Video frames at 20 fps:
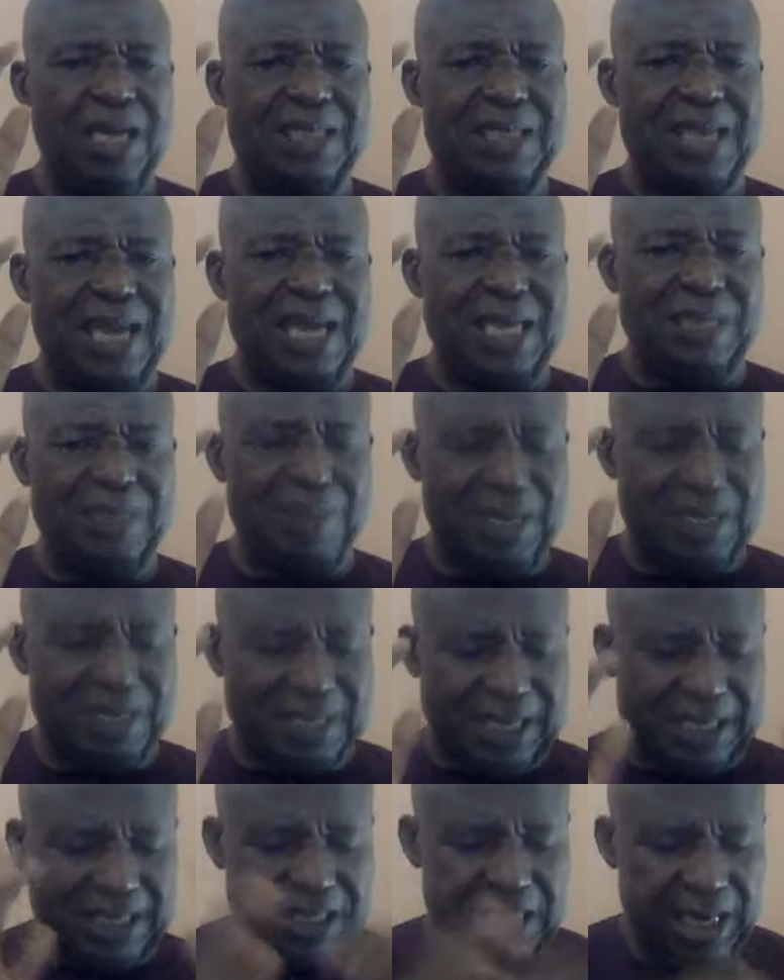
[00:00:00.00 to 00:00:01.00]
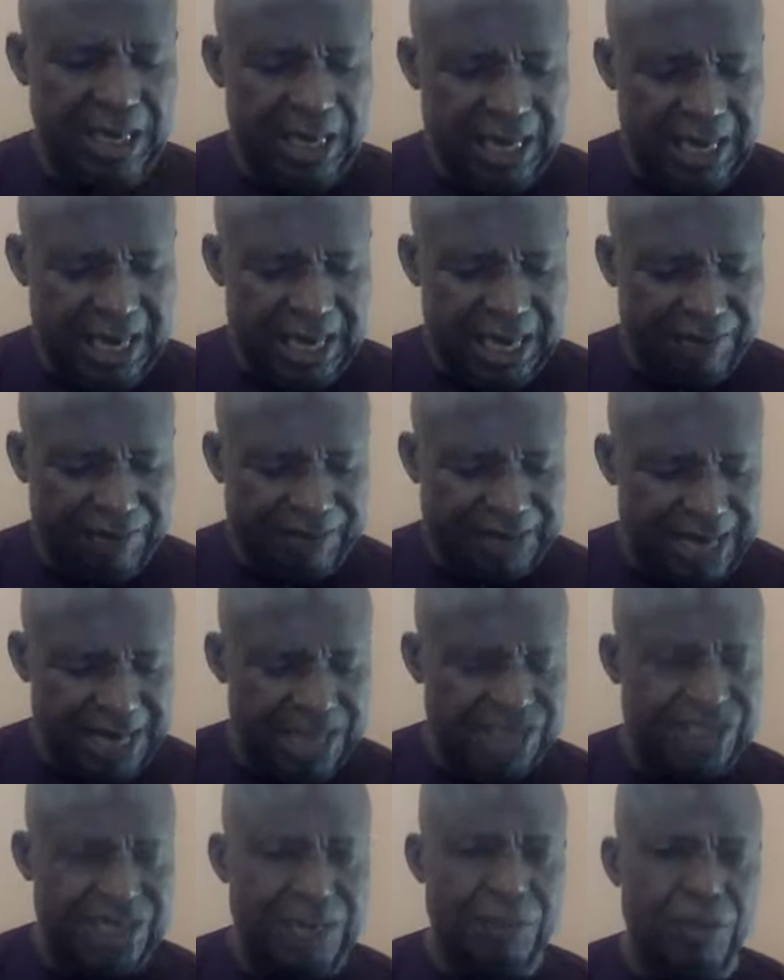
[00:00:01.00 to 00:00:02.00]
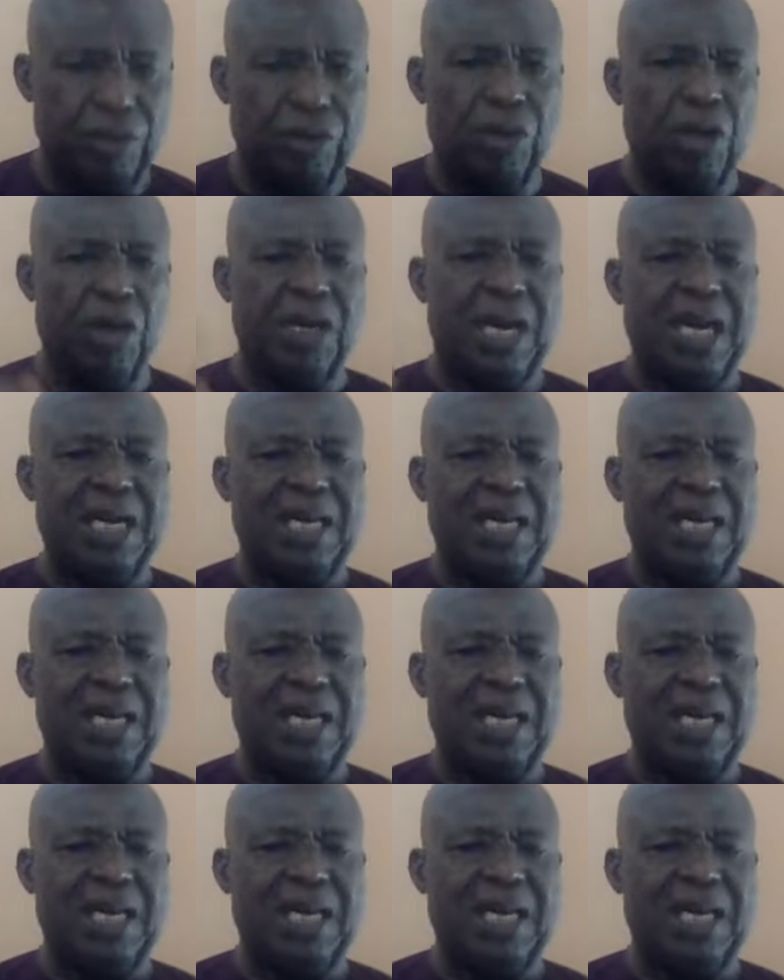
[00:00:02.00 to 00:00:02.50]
taskmasters that have caged them, oh God, I